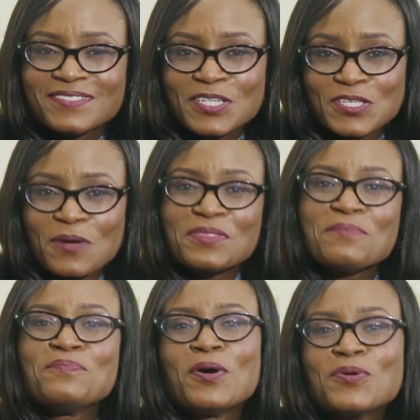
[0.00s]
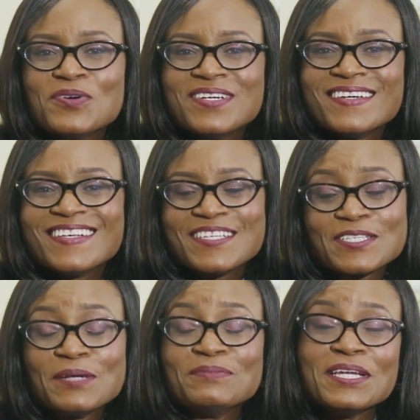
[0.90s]
the something borrowed,
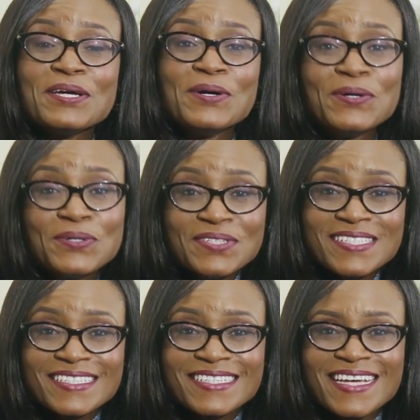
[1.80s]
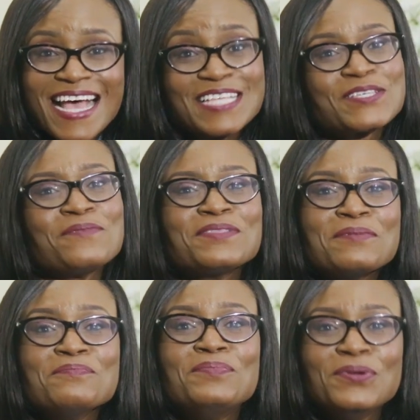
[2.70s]
something old, and
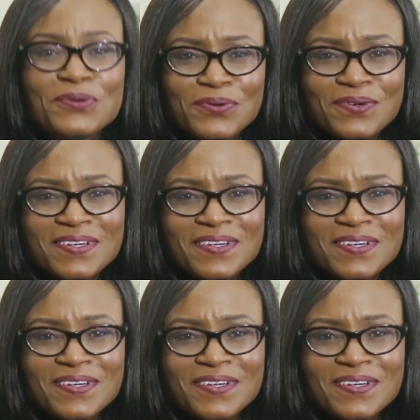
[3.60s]
something blue.